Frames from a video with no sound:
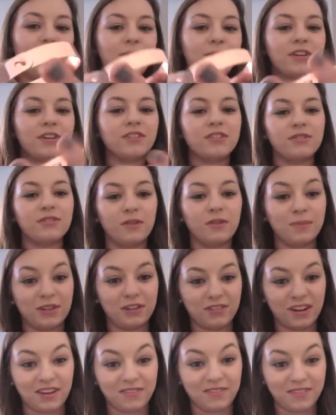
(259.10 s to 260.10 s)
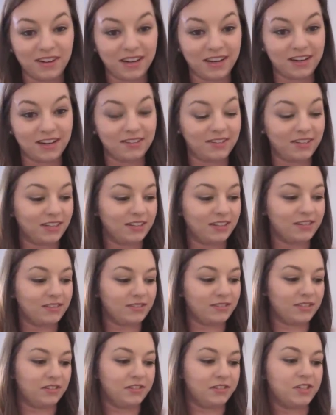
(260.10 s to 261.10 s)
but I just thought it'd be great for layering, and it was
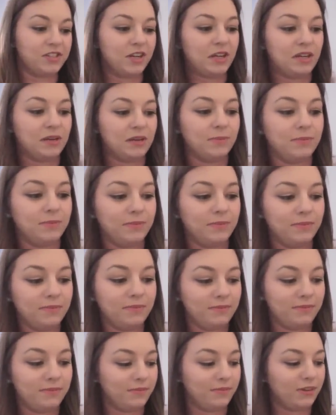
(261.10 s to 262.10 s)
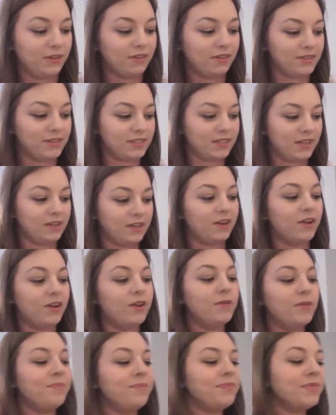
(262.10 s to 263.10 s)
so cheap. Can't really say no.
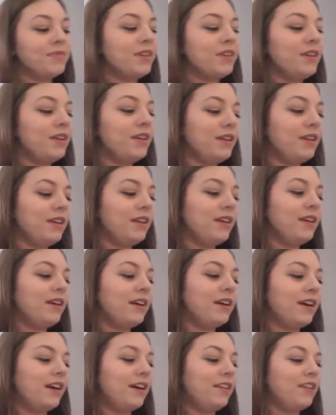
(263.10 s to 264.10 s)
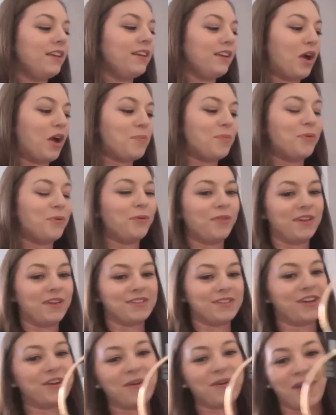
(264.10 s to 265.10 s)
And then I bought this.
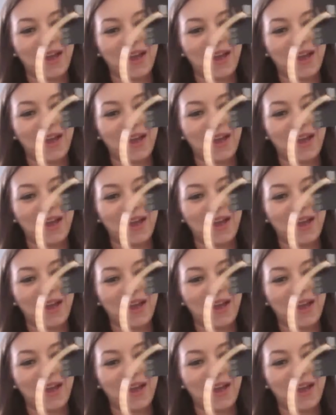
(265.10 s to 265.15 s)
I know